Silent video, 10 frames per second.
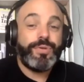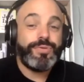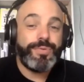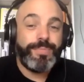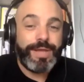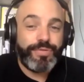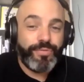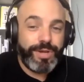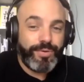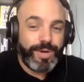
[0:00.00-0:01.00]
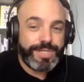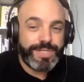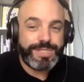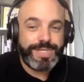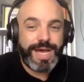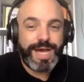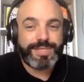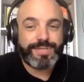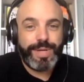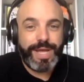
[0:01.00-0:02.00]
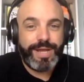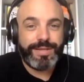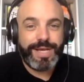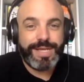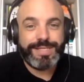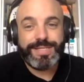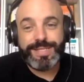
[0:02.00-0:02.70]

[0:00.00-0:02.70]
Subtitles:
those are my three questions to ask when analyzing